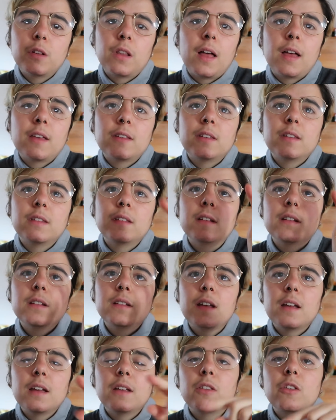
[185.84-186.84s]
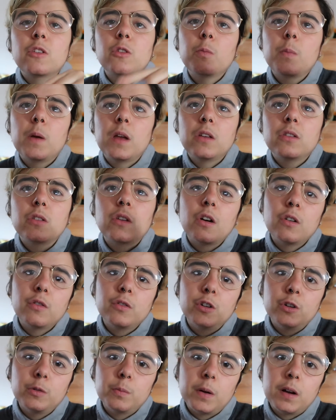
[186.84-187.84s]
classes to take the space of
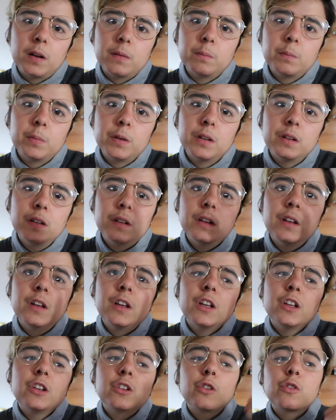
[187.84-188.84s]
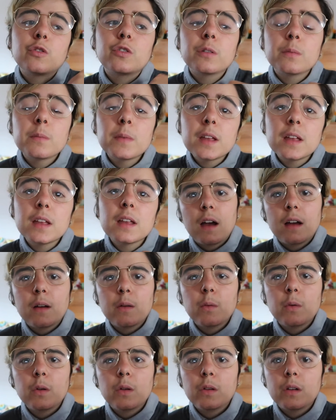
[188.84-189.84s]
your bump. So for me, I
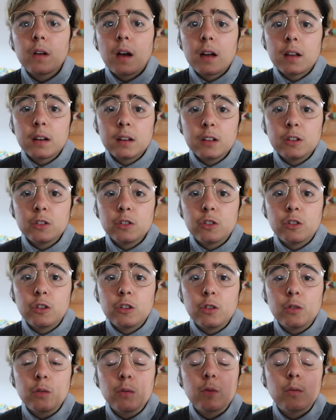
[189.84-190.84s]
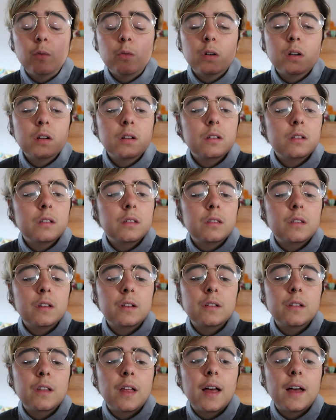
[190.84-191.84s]
got into the
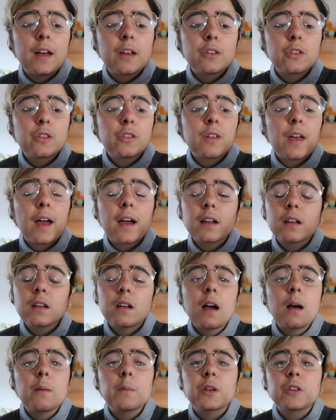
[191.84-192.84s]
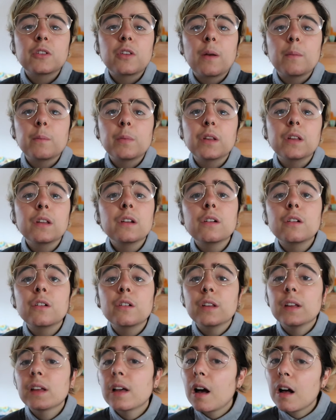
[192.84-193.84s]
class economics and
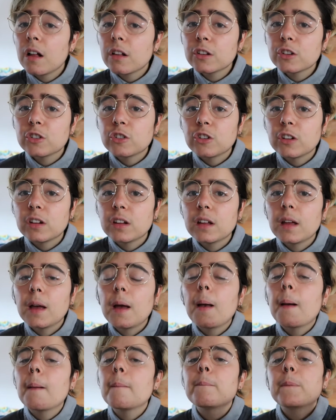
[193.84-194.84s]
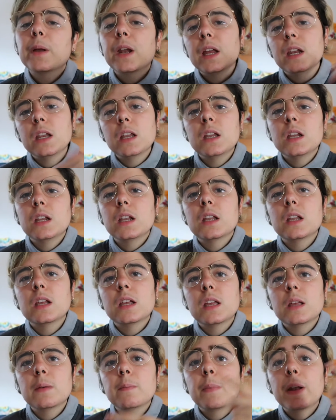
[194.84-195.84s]
political ecology, but
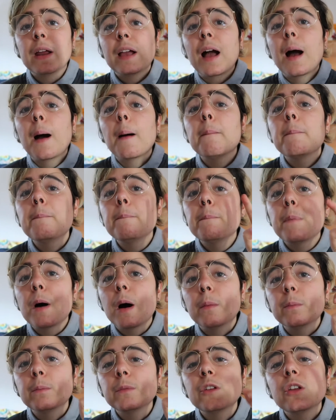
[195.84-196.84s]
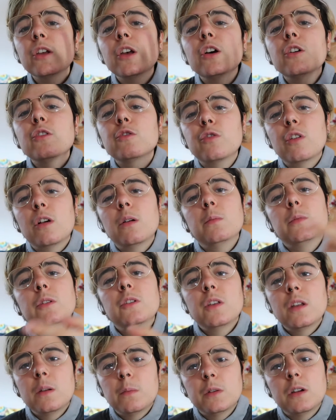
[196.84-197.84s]
I got bumped from
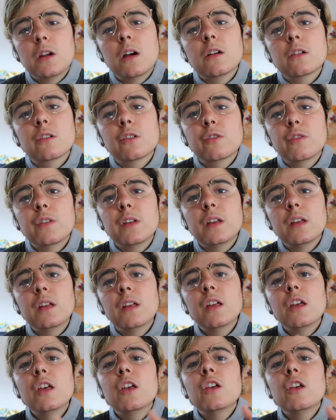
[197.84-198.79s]
cinematography.